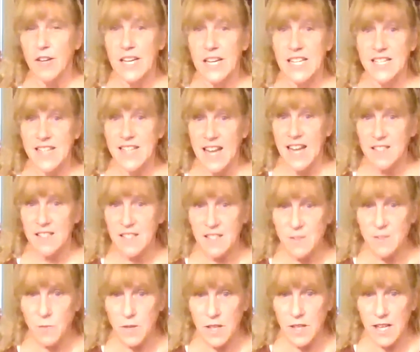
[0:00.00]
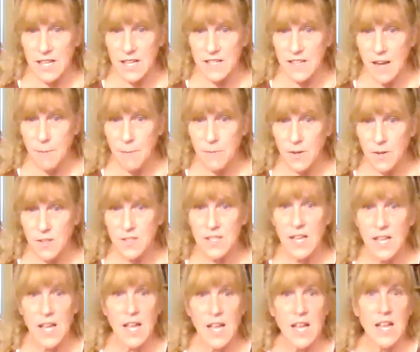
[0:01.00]
He dances within
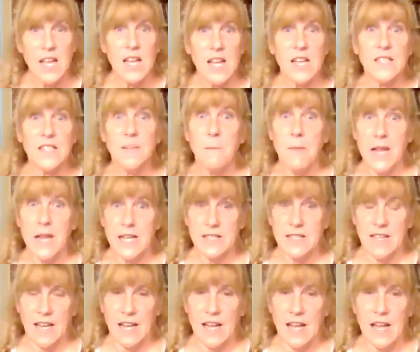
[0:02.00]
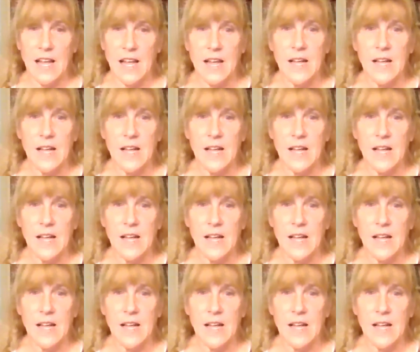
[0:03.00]
numbers. He's amazing.